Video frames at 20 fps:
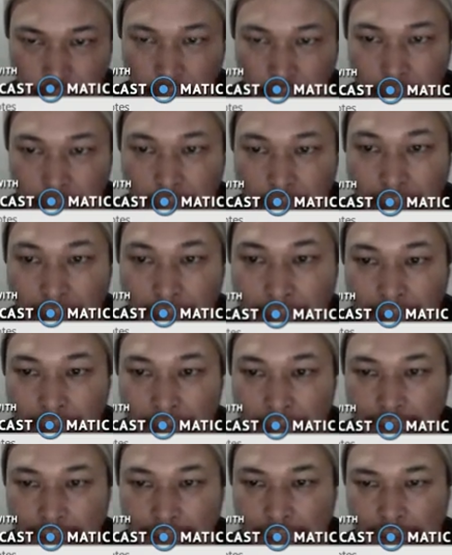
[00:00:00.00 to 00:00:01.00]
and
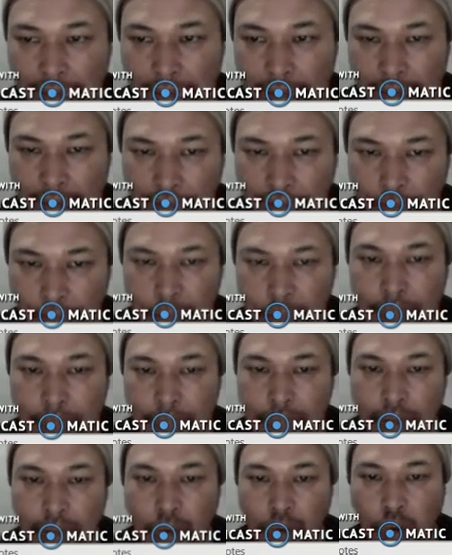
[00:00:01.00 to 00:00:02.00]
highlight them.
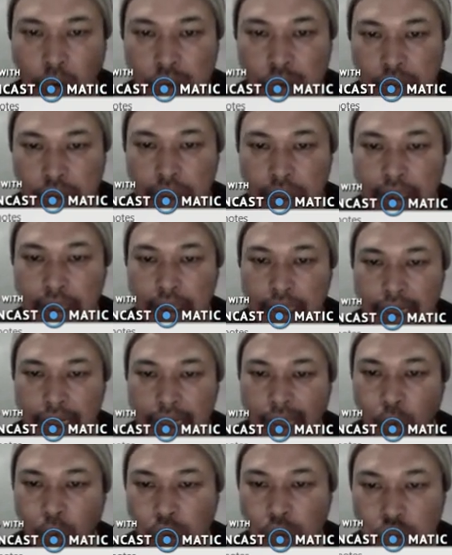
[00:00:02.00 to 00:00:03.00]
Consider the
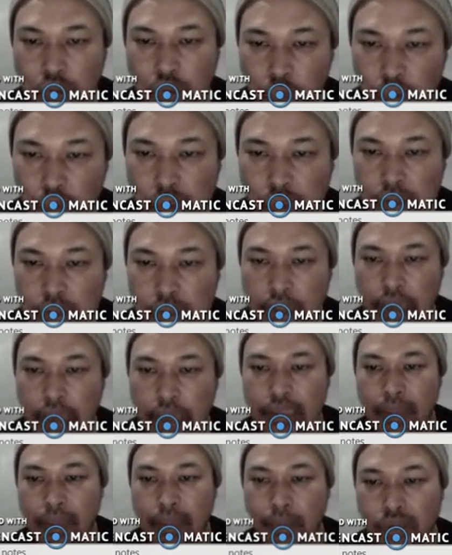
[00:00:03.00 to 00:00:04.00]
language used.
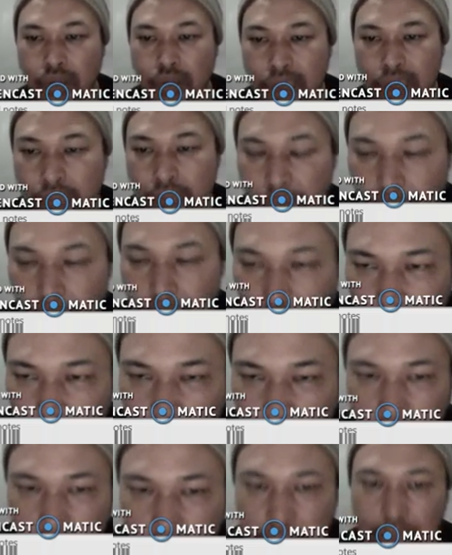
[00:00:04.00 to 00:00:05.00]
Is it positive or
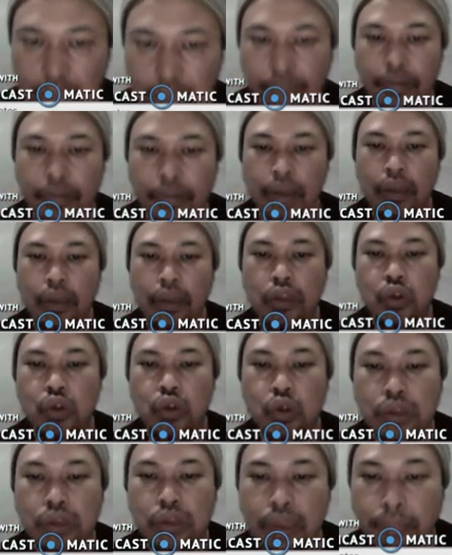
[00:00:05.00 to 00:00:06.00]
negative?
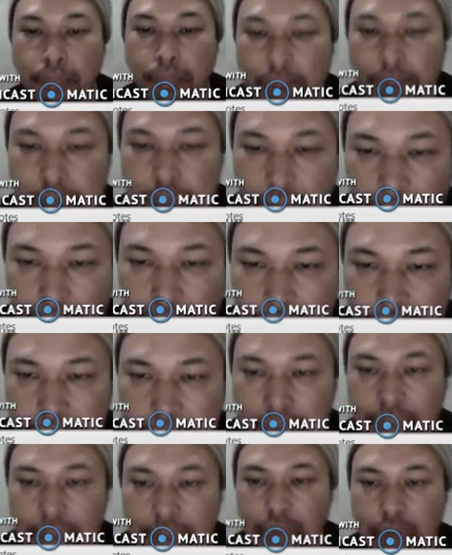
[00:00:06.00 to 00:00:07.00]
Choose the best
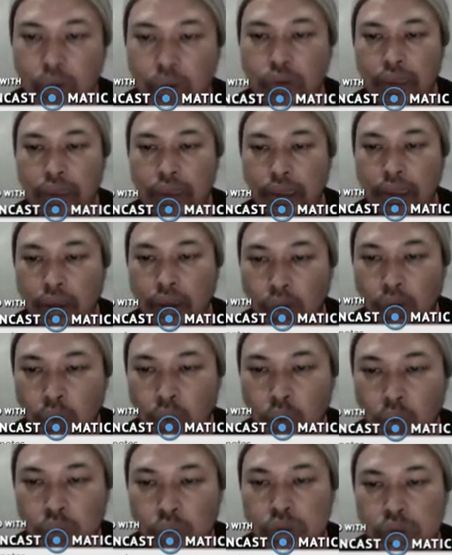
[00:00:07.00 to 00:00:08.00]
answer using
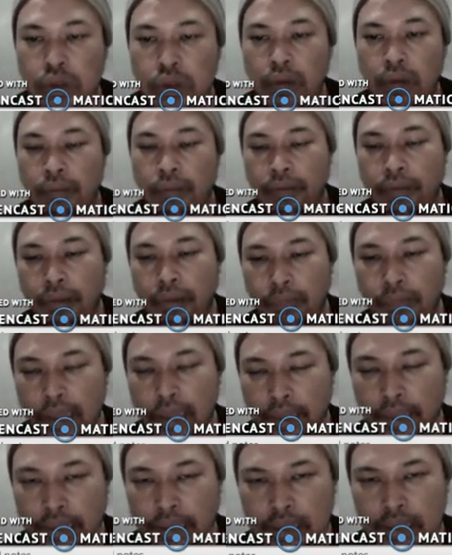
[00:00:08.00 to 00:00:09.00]
clues from the
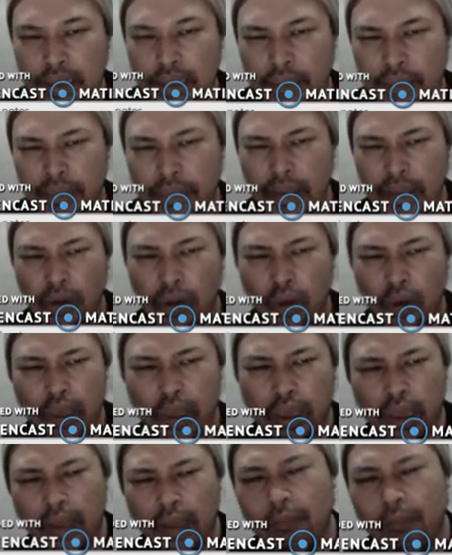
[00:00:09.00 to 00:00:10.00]
text.
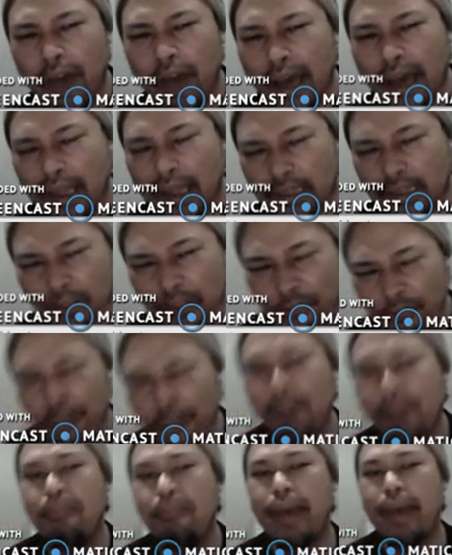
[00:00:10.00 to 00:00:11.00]
Okay, if I
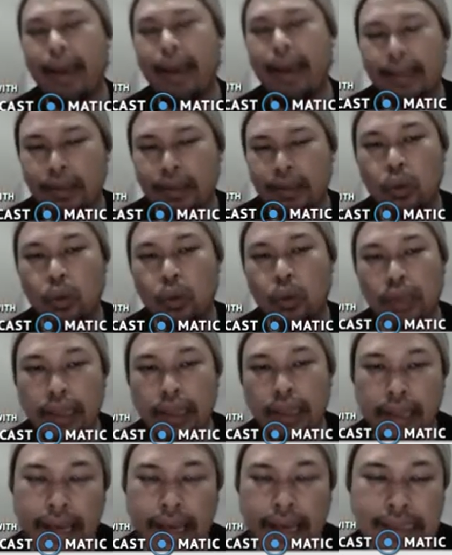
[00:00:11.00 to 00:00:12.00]
refer back to the
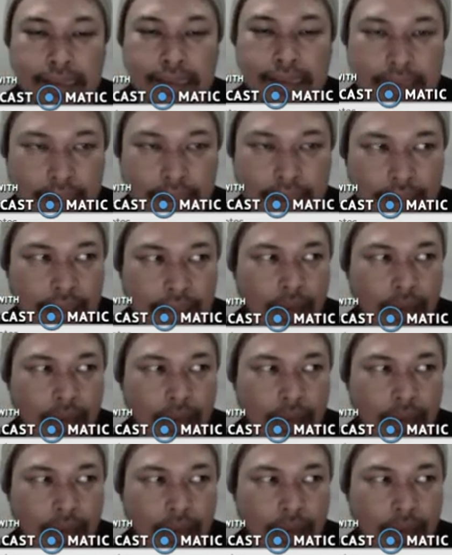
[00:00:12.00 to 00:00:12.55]
last